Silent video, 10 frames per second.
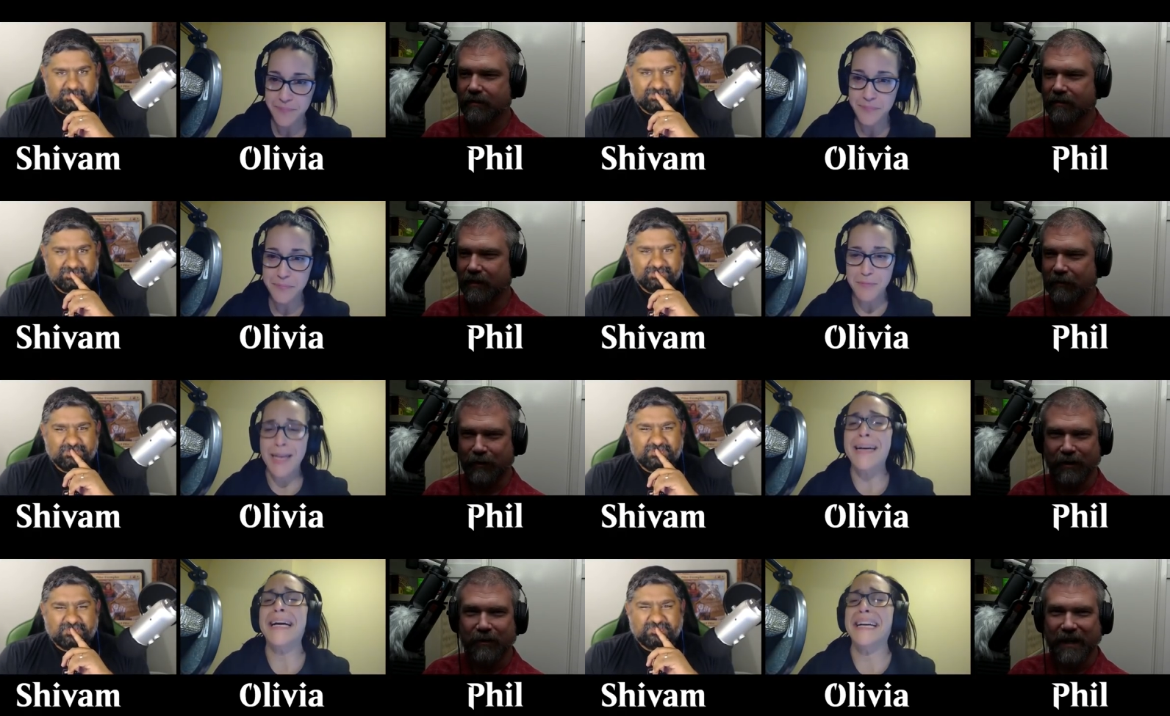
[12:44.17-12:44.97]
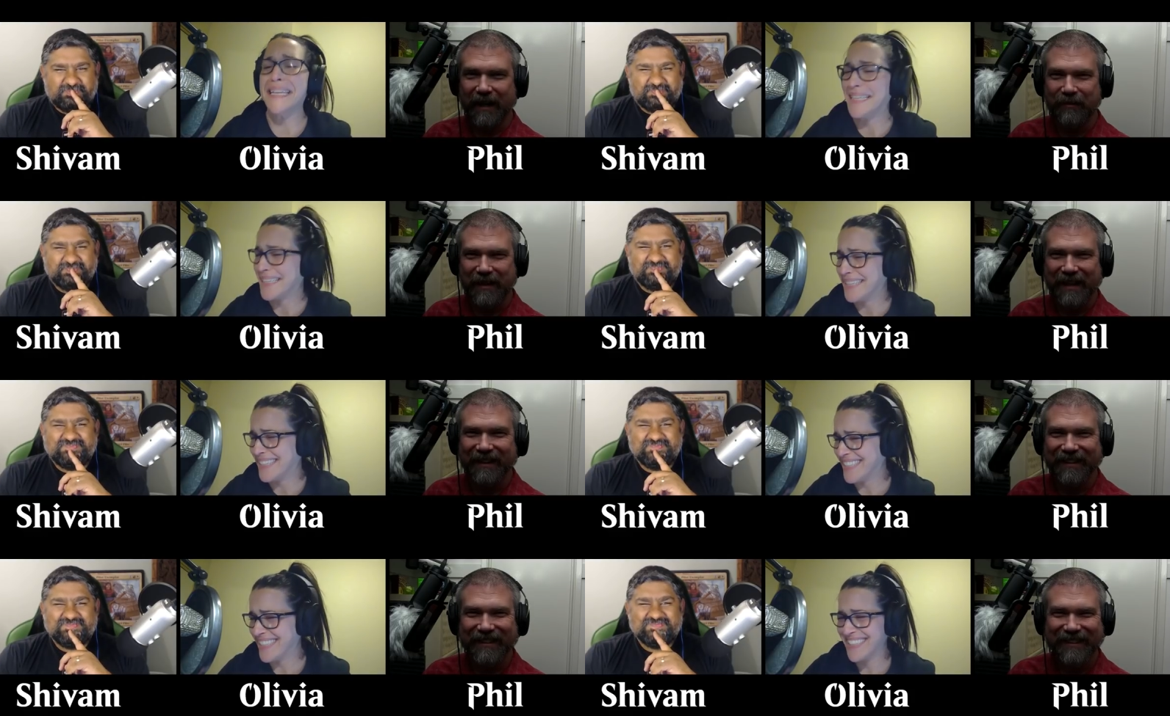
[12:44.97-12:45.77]
Speaker 1: Everything okay over there?
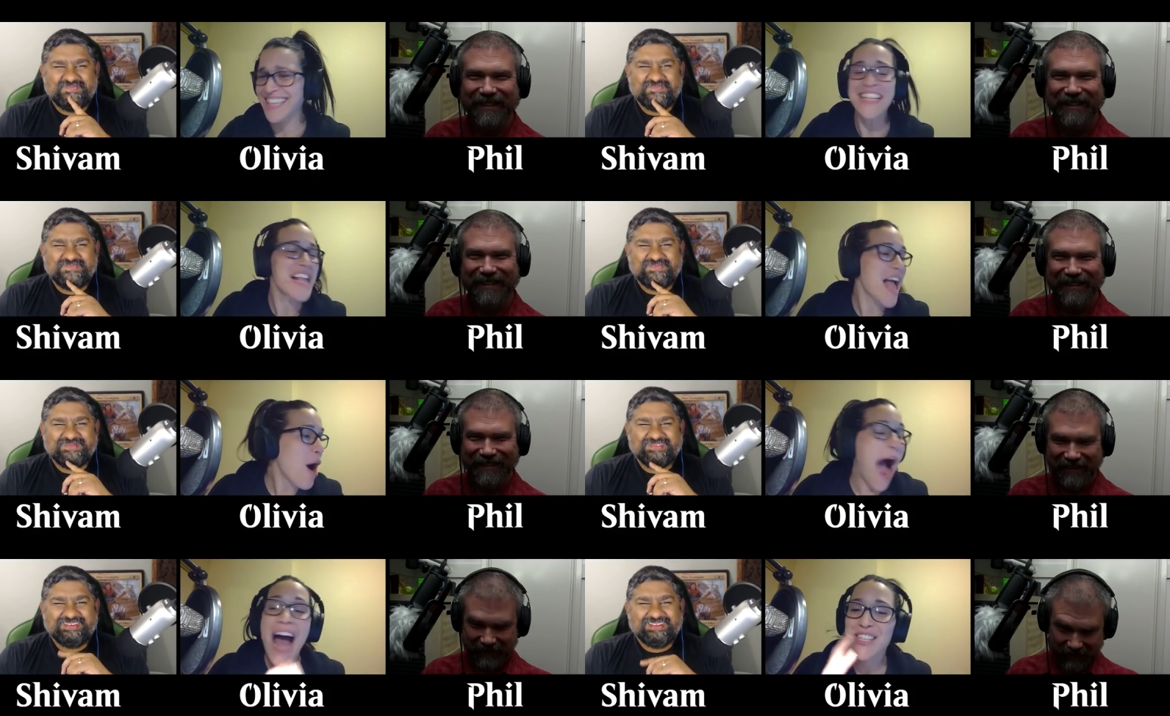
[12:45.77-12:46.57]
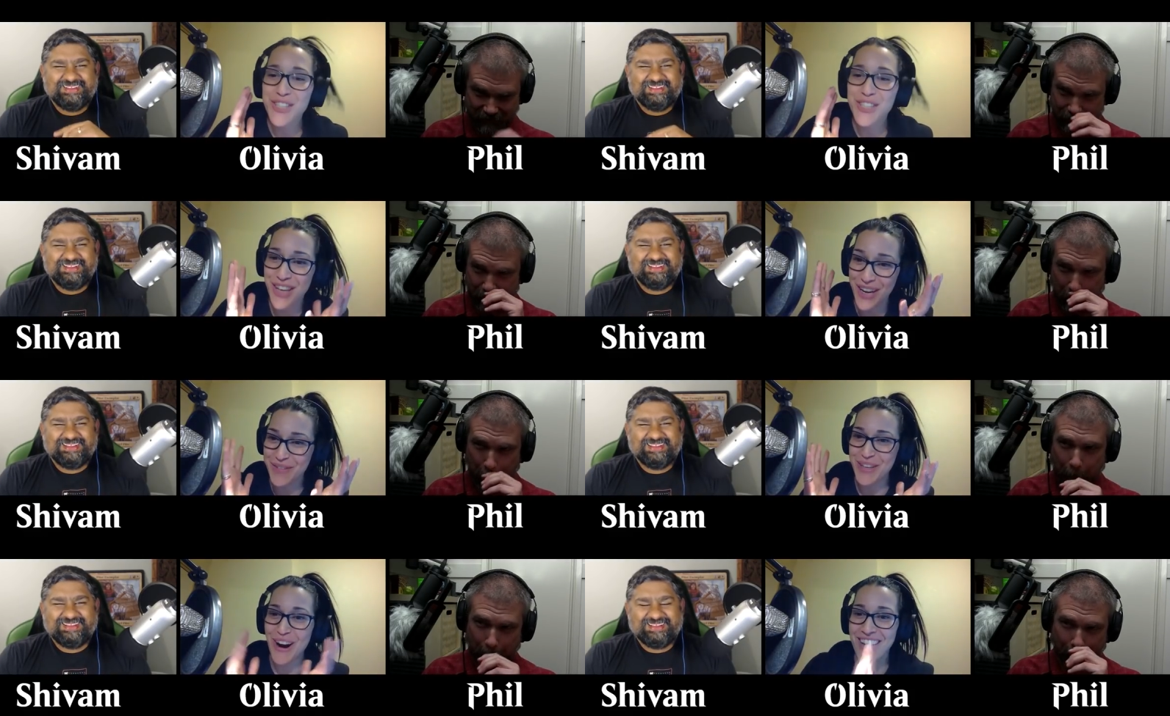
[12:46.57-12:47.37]
Speaker 2: I just thought
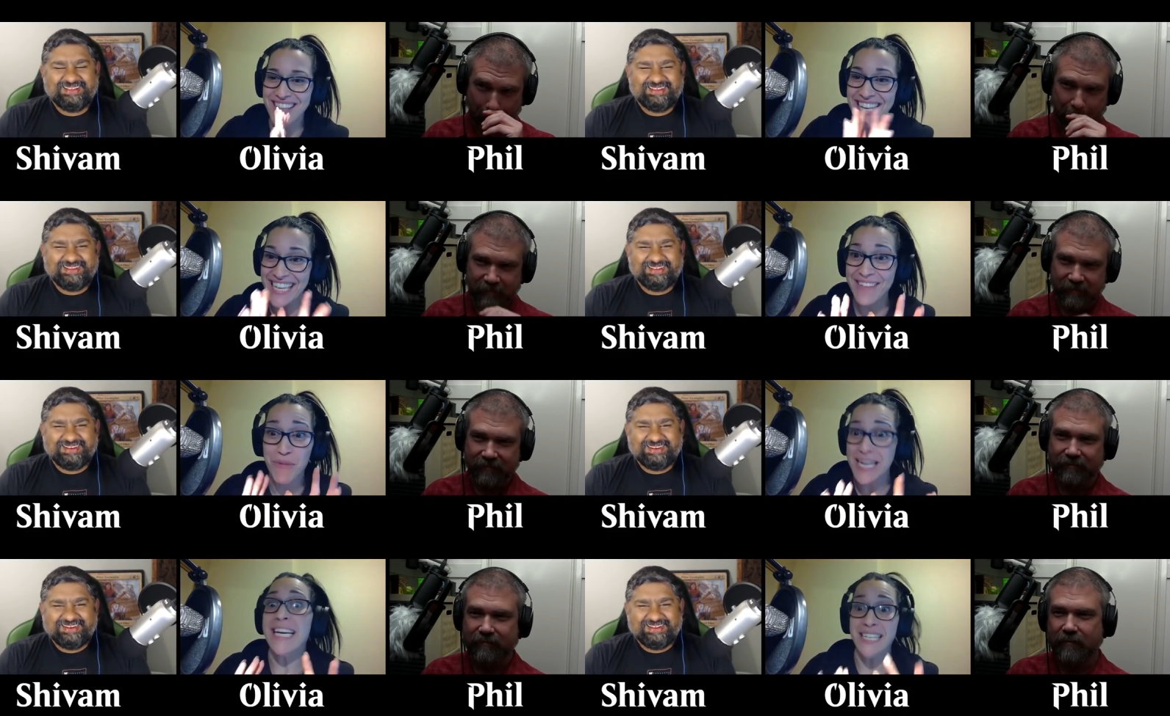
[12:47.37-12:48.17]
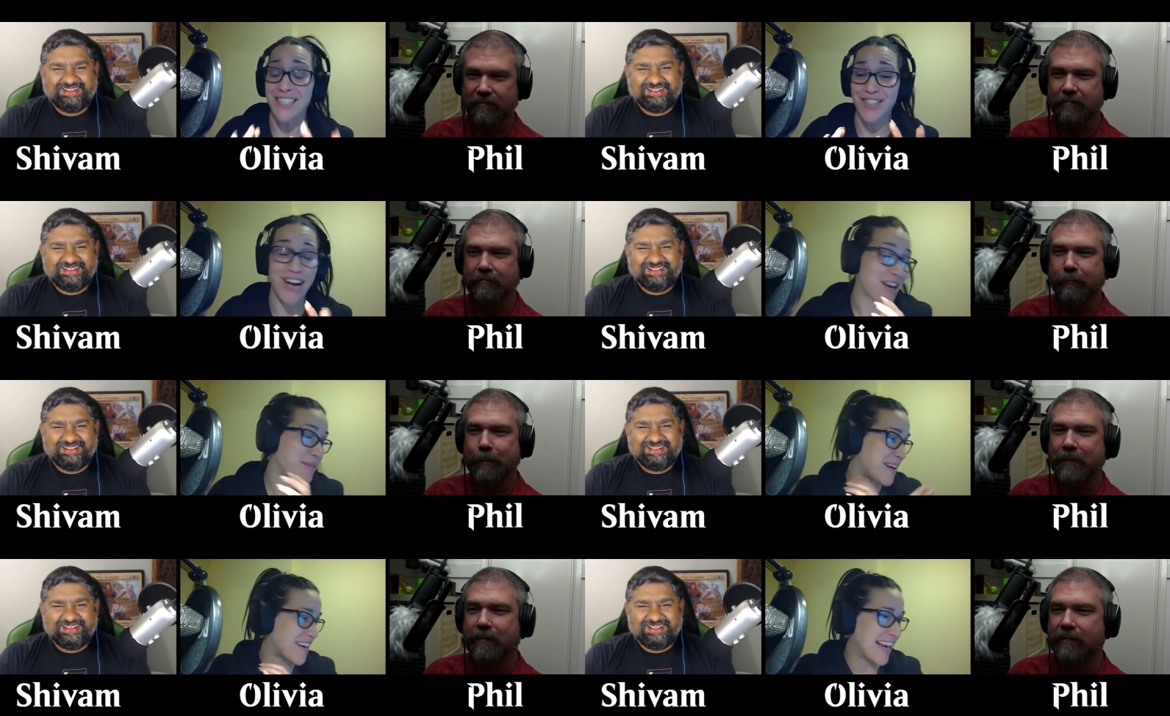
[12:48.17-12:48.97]
of a card that we needed to talk
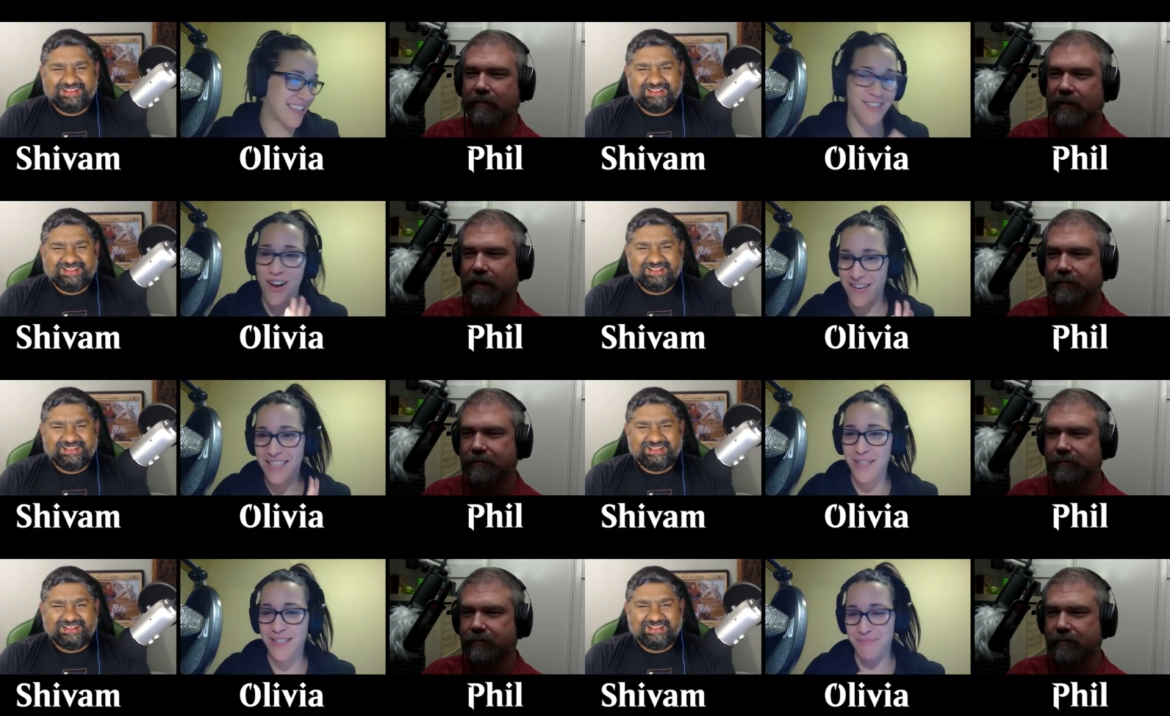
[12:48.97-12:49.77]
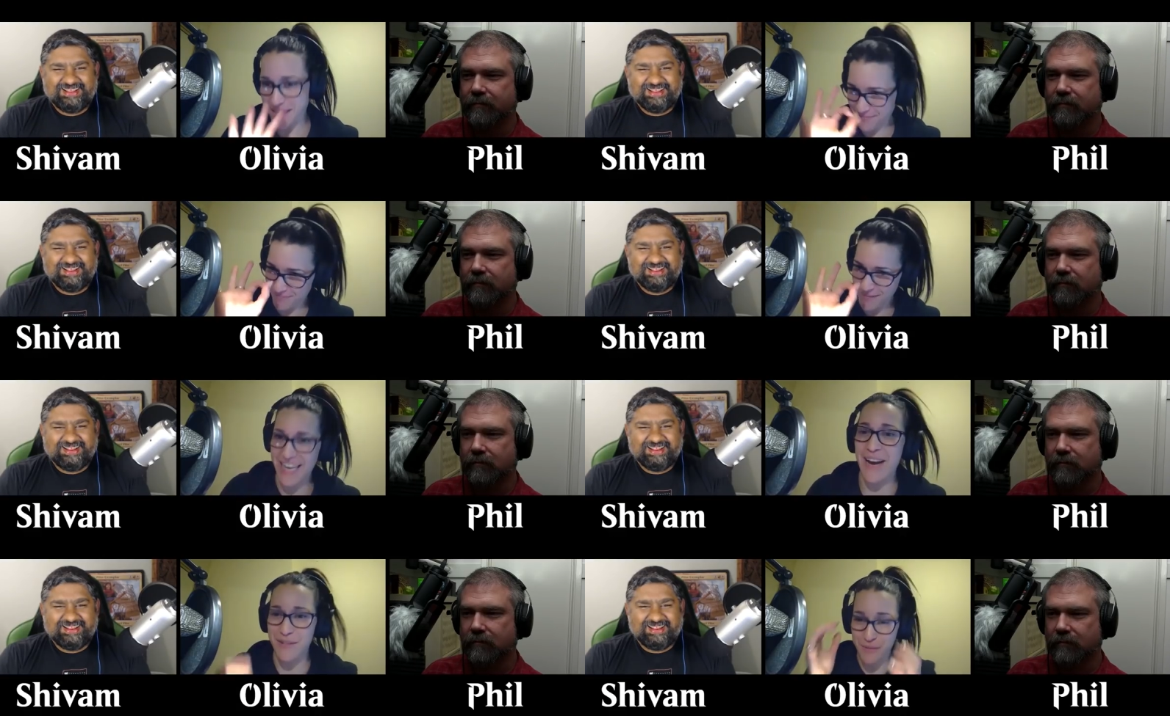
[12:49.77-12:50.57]
about, and it's uh, it's
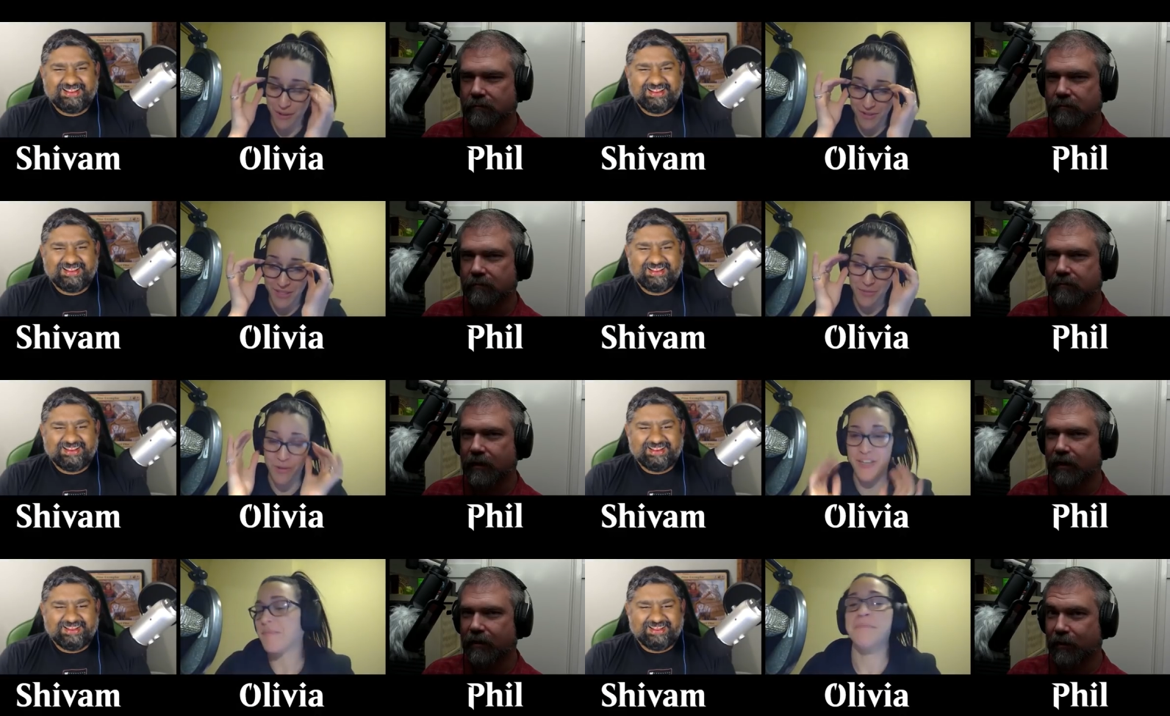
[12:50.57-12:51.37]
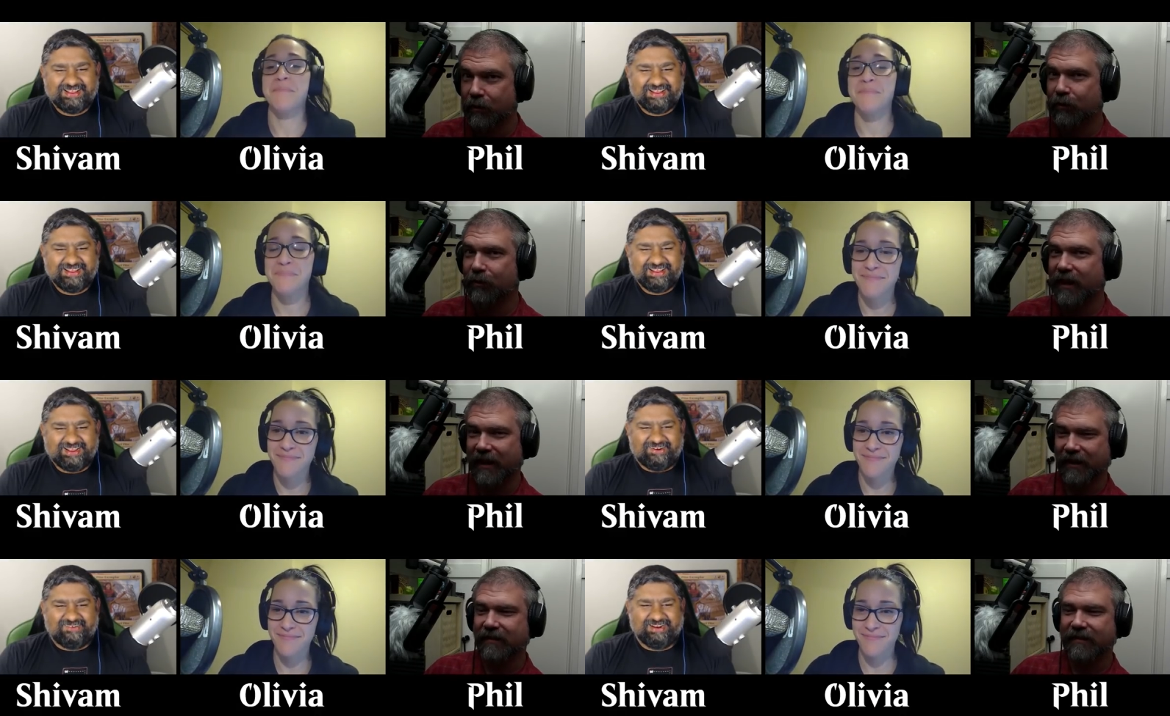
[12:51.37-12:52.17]
accounted for, so we're good.
Speaker 1: Great.
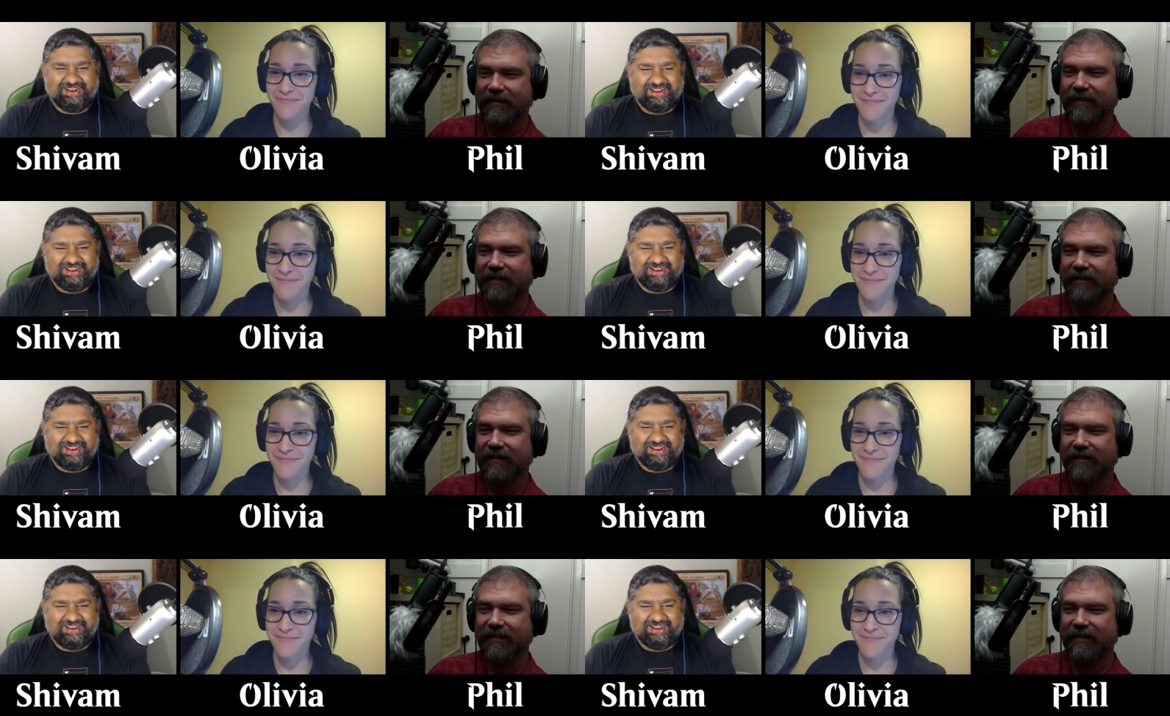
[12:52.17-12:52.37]
All right.